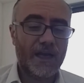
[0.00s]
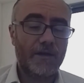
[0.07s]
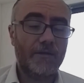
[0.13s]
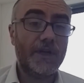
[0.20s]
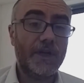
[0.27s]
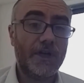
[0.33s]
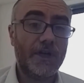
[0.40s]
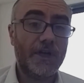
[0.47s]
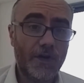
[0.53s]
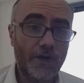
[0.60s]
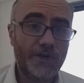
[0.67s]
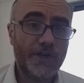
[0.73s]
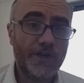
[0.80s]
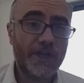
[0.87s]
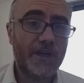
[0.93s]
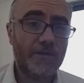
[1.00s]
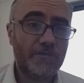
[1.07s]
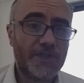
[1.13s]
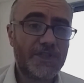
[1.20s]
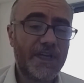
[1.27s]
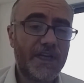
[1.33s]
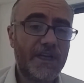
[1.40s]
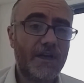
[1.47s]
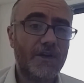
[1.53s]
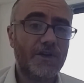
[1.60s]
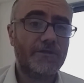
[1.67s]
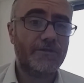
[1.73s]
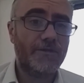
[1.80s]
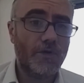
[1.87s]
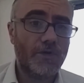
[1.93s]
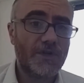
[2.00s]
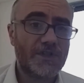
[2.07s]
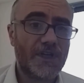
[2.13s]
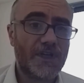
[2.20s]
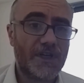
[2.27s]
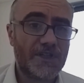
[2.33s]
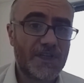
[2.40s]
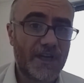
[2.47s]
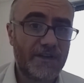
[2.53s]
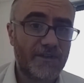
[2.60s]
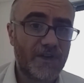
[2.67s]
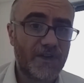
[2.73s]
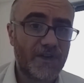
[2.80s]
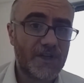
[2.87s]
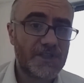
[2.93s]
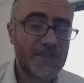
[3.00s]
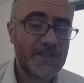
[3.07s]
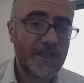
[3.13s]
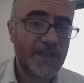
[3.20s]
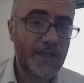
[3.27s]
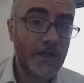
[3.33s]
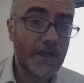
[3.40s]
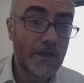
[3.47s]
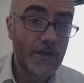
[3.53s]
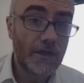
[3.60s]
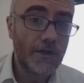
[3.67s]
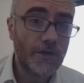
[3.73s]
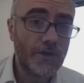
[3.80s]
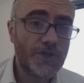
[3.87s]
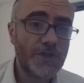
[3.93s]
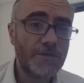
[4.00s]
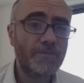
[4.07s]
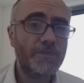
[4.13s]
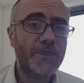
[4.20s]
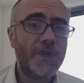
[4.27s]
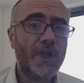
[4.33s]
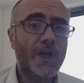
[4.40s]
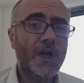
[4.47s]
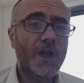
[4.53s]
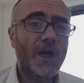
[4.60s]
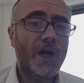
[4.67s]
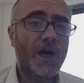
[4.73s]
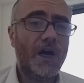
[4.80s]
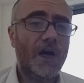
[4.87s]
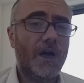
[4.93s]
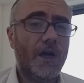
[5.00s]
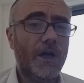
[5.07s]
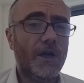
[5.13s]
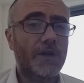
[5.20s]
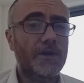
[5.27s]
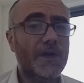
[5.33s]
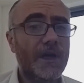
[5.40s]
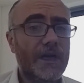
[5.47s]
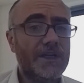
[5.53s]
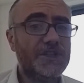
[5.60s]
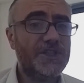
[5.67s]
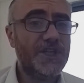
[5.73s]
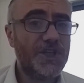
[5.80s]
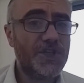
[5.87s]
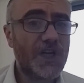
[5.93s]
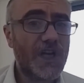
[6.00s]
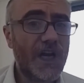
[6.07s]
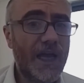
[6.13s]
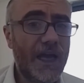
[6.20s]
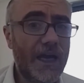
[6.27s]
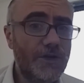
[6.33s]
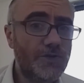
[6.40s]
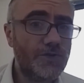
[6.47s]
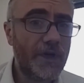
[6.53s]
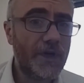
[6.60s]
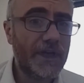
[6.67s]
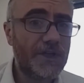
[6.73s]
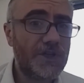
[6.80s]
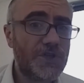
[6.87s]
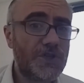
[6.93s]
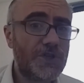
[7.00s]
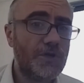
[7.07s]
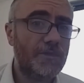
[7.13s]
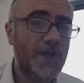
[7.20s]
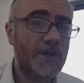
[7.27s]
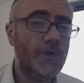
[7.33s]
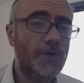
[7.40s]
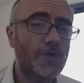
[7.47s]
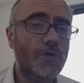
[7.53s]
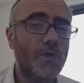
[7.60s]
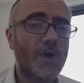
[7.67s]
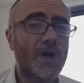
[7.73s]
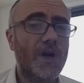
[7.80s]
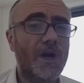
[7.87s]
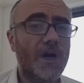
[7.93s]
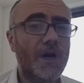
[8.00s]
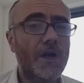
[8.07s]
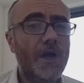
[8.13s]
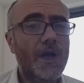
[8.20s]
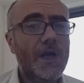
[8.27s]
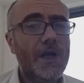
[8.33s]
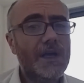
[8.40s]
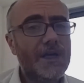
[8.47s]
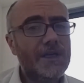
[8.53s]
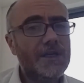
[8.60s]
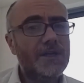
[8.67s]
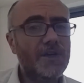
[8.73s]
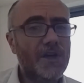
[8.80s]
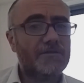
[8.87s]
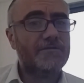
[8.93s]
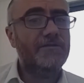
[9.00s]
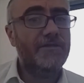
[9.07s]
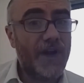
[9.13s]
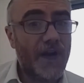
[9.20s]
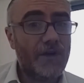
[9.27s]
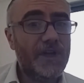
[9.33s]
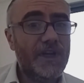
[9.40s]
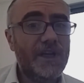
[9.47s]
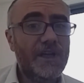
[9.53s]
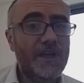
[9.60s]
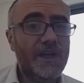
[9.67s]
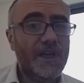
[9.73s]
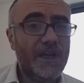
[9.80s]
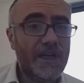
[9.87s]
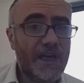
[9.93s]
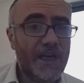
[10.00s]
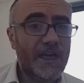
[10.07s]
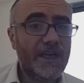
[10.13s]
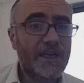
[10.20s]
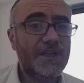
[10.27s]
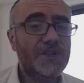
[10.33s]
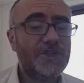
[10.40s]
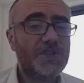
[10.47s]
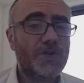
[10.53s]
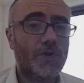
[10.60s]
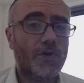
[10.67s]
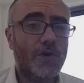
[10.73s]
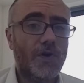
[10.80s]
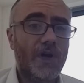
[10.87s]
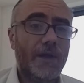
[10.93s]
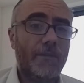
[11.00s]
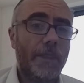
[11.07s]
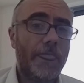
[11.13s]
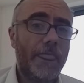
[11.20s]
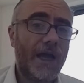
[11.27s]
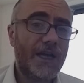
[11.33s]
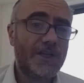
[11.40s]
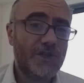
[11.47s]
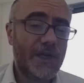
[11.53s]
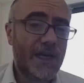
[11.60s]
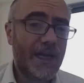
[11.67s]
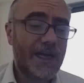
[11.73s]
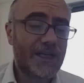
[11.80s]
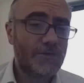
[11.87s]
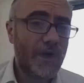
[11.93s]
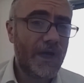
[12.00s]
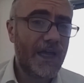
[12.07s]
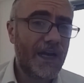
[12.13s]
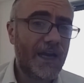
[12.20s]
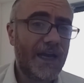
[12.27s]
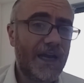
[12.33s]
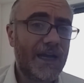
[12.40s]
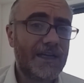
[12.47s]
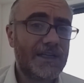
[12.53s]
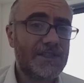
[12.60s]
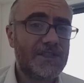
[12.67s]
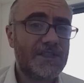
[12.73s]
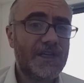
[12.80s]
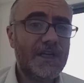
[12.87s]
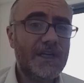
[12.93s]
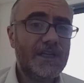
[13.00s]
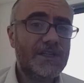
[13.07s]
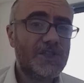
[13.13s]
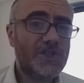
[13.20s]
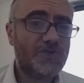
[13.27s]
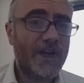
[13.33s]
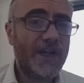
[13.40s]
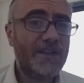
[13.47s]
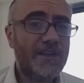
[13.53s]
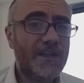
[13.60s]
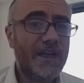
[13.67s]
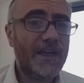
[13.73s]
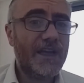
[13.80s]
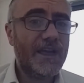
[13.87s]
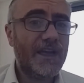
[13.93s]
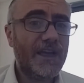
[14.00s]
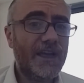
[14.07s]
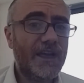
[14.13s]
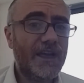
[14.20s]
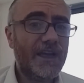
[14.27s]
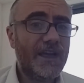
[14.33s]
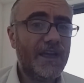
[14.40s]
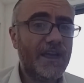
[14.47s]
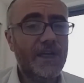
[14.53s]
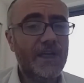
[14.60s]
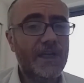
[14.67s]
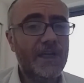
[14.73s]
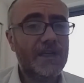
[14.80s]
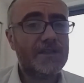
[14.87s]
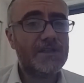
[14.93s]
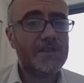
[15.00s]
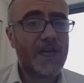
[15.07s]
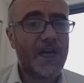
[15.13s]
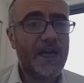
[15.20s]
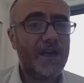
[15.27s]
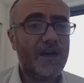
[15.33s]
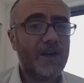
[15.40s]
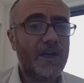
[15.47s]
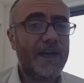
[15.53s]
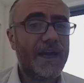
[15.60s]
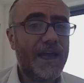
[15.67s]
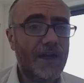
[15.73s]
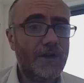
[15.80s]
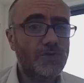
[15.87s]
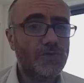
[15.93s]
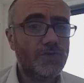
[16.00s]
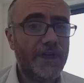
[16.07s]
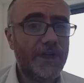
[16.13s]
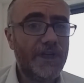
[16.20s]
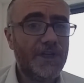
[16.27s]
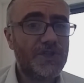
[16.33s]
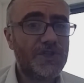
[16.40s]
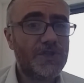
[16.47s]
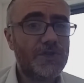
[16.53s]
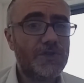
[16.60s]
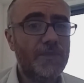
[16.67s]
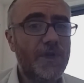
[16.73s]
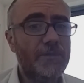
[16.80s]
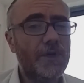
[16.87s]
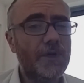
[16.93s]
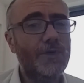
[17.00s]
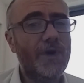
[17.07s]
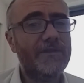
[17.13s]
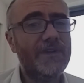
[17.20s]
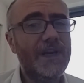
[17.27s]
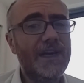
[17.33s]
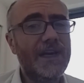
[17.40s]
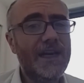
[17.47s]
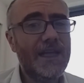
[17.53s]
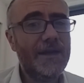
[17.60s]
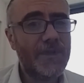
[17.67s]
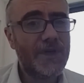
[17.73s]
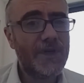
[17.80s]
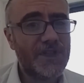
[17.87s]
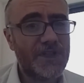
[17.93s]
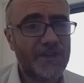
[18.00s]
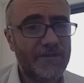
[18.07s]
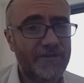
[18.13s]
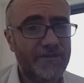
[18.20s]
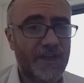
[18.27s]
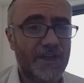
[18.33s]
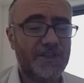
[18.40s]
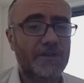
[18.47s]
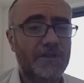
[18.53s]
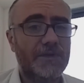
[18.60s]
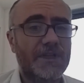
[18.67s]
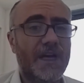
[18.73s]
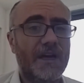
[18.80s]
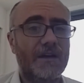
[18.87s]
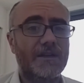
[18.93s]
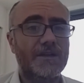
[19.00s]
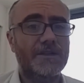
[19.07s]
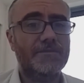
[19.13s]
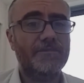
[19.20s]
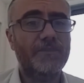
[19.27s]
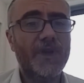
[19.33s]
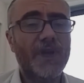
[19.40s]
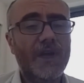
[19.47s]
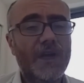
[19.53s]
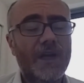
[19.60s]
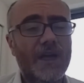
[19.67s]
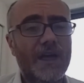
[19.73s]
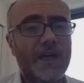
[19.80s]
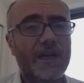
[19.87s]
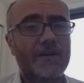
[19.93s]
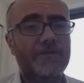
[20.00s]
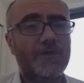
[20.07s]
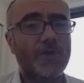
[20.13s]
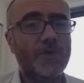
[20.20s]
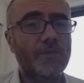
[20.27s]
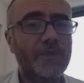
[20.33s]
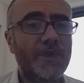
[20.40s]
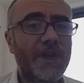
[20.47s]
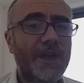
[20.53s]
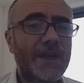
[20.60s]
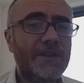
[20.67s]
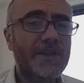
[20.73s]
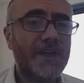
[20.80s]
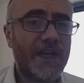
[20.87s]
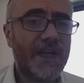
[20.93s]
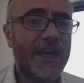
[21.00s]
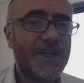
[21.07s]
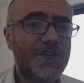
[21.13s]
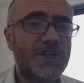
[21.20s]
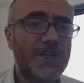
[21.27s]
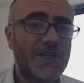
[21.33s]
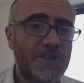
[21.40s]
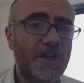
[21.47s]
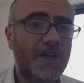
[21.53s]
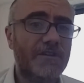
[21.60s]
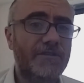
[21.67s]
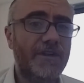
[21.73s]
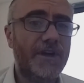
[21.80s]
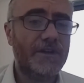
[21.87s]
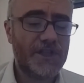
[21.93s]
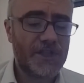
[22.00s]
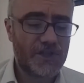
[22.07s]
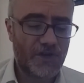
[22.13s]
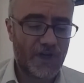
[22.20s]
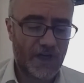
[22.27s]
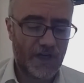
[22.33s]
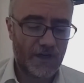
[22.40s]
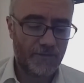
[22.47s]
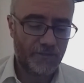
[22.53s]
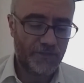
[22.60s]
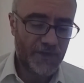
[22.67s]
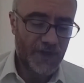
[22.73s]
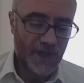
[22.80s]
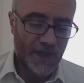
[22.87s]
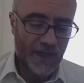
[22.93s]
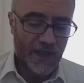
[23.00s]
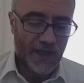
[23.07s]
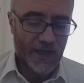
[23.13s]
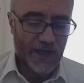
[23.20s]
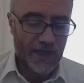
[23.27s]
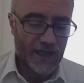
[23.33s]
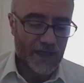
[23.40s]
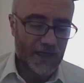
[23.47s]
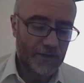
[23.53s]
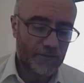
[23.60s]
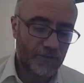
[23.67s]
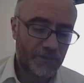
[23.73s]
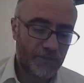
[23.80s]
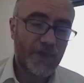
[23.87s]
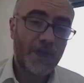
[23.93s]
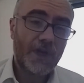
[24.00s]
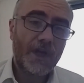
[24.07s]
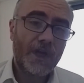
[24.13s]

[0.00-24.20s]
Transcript: uh, including in particular the focus on diversity and inclusion, on uh, digital outreach to people who are not very engaged, um, as, well, as well as strengthening the dialogue and outreach to people who have a limited affinity with Ireland, uh, for whom the connection is not very strong. Um,